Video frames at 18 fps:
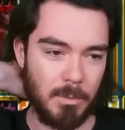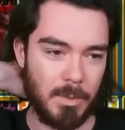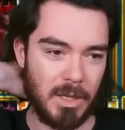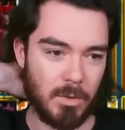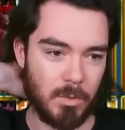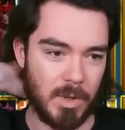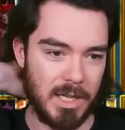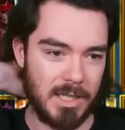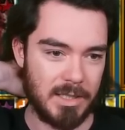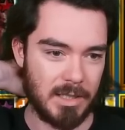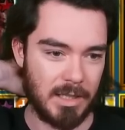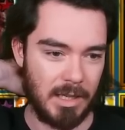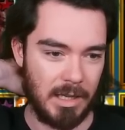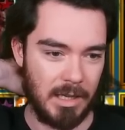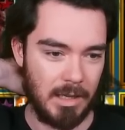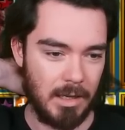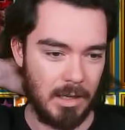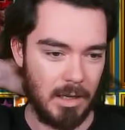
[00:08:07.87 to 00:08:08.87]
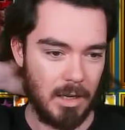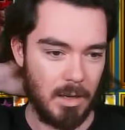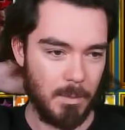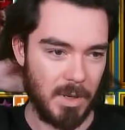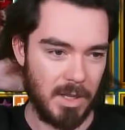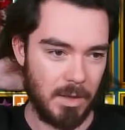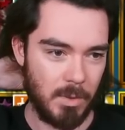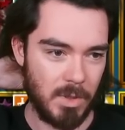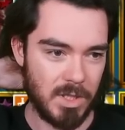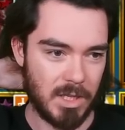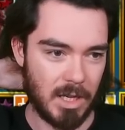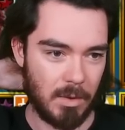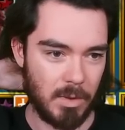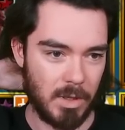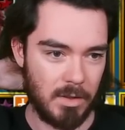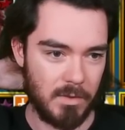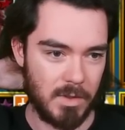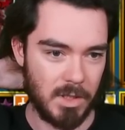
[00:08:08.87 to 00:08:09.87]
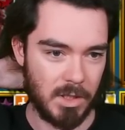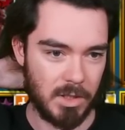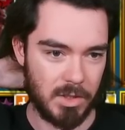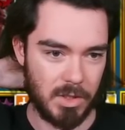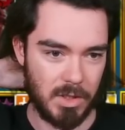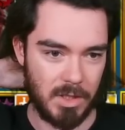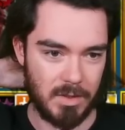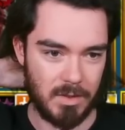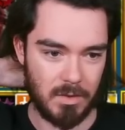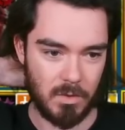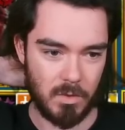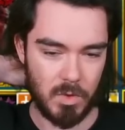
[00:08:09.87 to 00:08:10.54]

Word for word: bit risky, but I think we just get rid of Duchess.